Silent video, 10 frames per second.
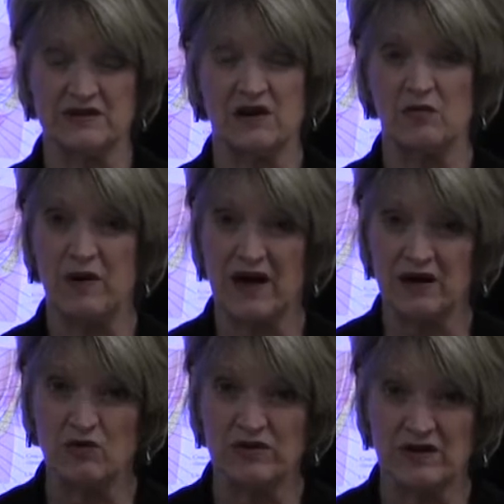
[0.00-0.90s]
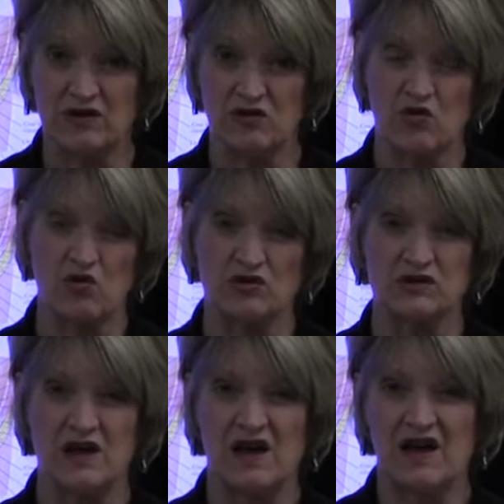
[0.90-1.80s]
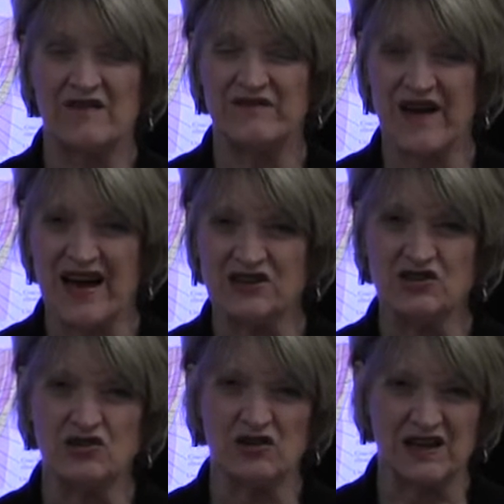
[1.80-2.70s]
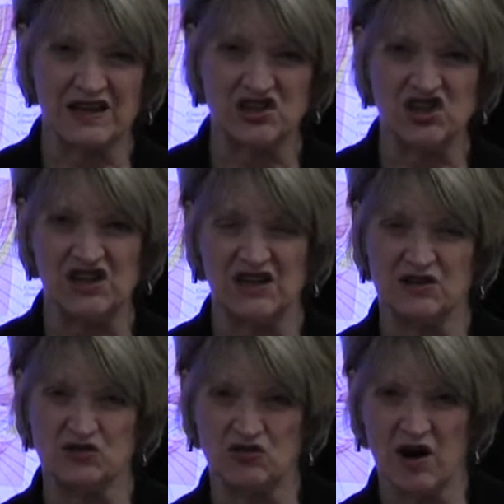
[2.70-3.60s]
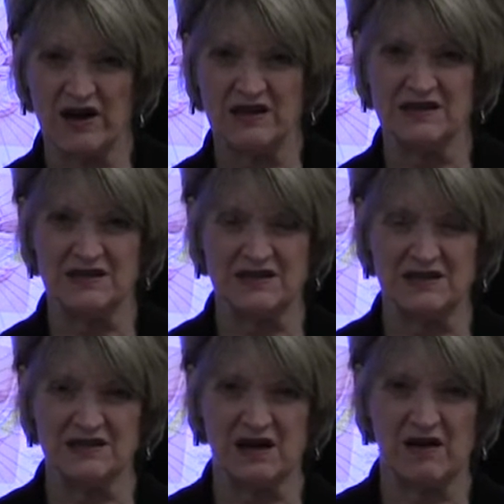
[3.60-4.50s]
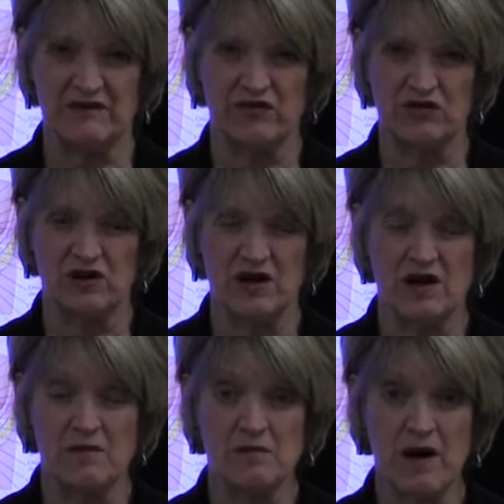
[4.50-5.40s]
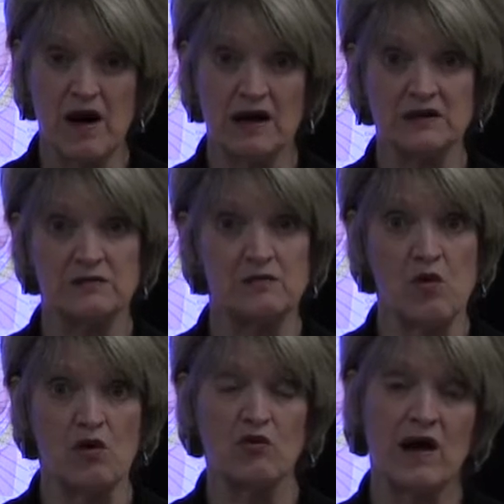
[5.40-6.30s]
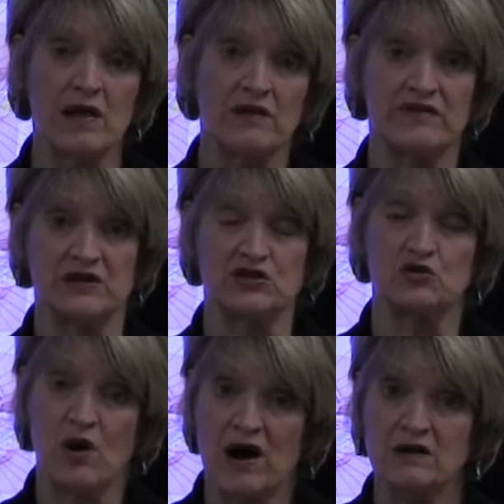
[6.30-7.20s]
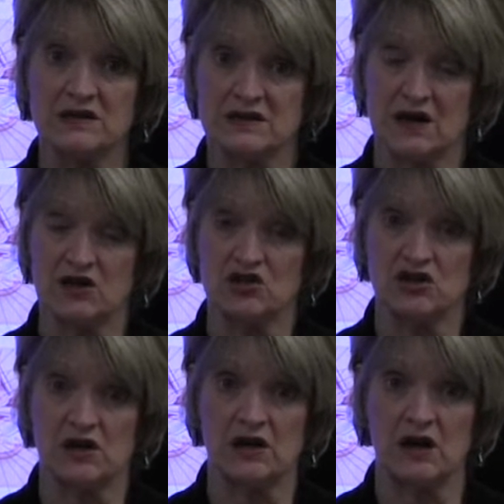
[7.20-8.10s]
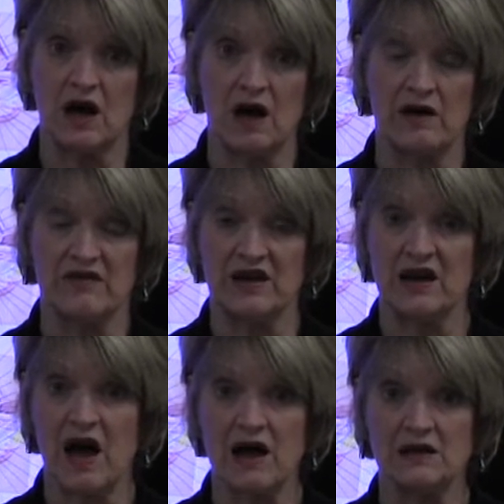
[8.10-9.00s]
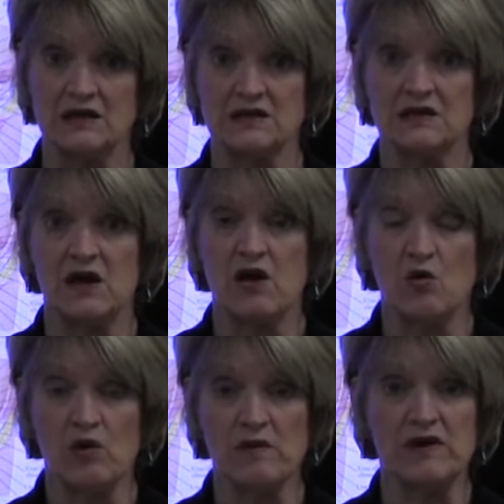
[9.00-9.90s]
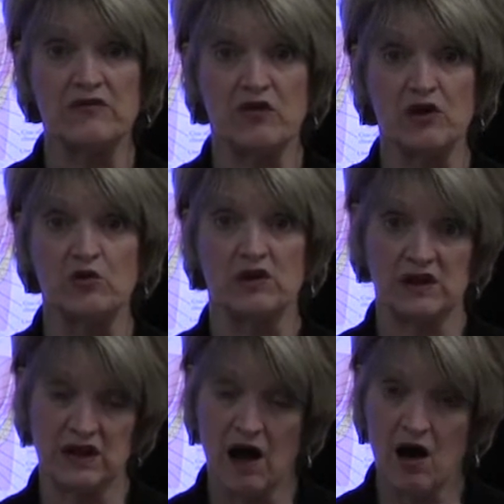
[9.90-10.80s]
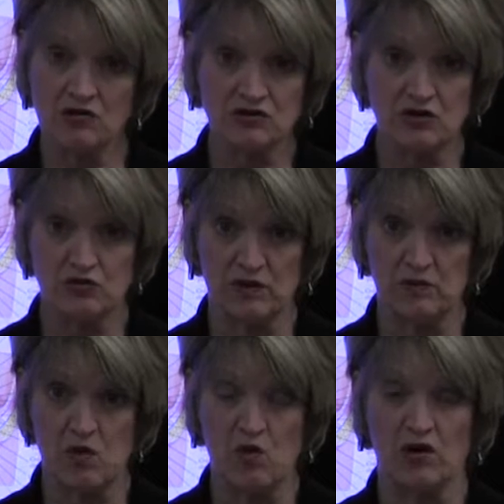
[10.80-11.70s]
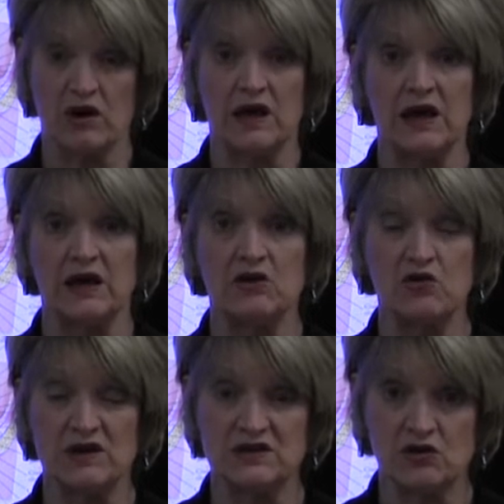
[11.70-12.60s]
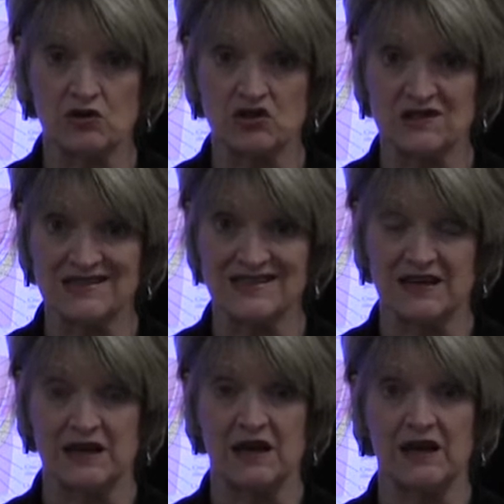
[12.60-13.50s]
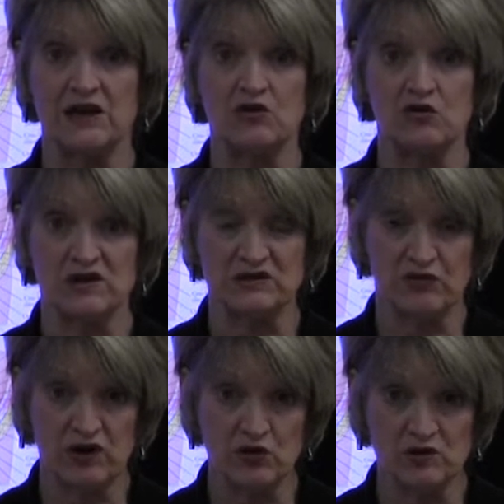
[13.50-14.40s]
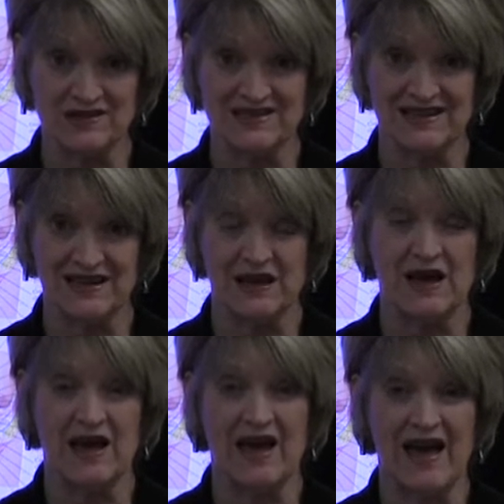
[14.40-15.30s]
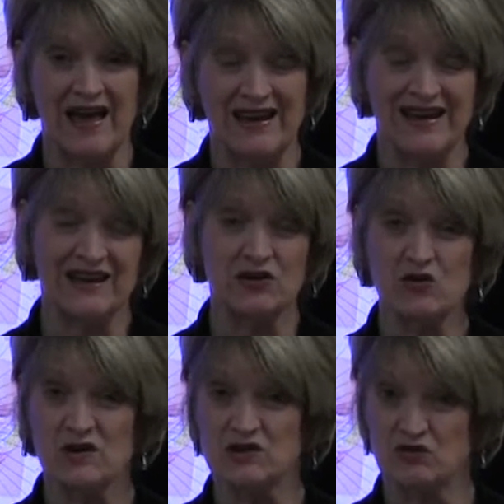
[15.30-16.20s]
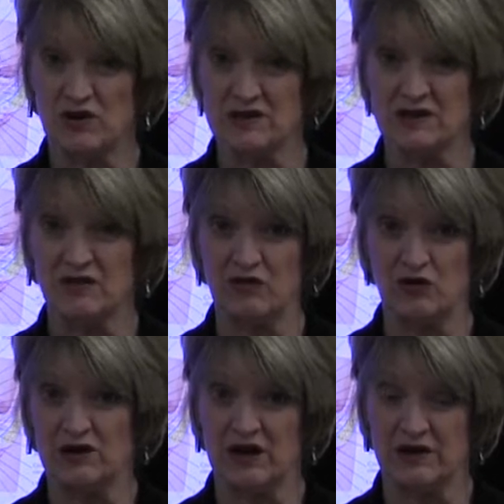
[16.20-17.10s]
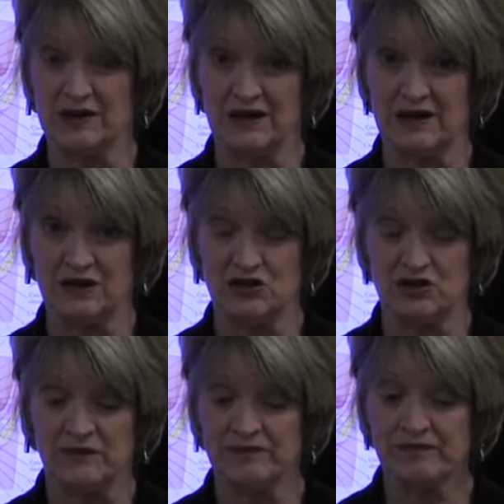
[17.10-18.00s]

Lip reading: So pain with intercourse, vaginal itching and dryness and discomfort. But more relevant to our discussion of incontinence, women frequently also report increased urgency, increased frequency, and increased risk of urinary leakage.